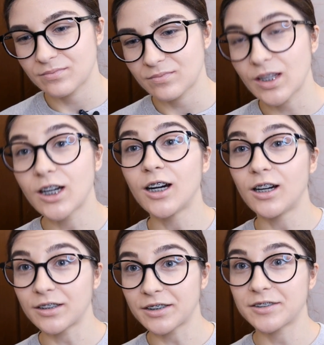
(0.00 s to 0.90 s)
the
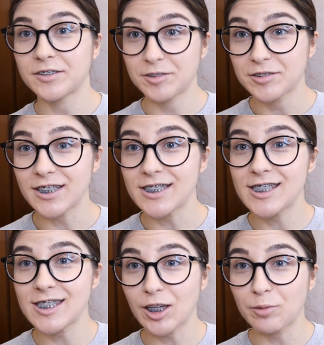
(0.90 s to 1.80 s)
hook. They
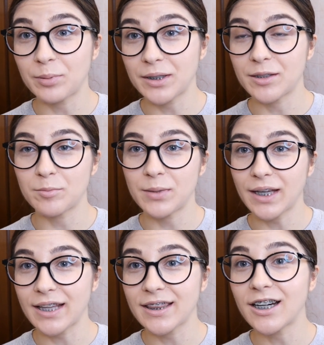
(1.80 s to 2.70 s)
stuck
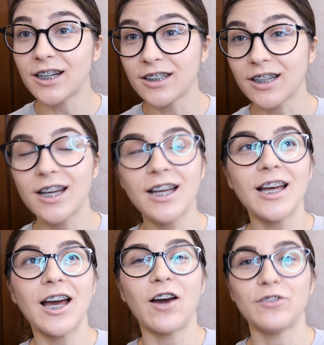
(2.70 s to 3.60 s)
behind the hook
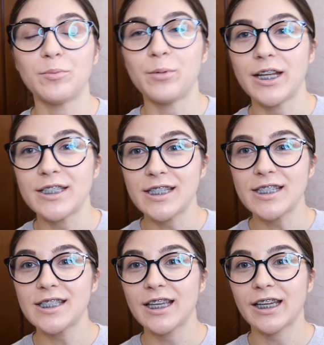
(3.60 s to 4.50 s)
of the
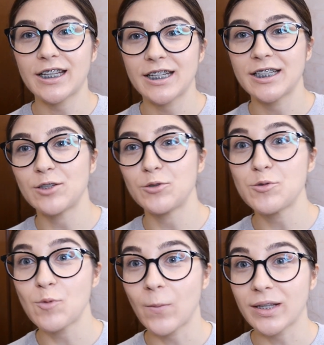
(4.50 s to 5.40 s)
braces, and in those
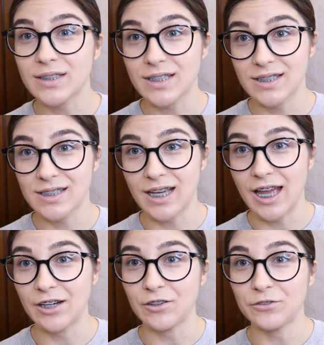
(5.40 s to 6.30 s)
moments it's
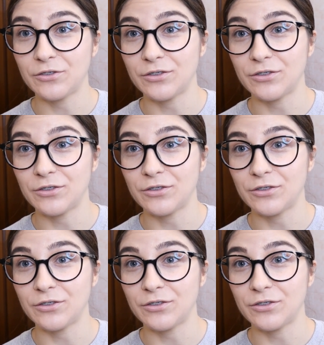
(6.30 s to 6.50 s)
kind of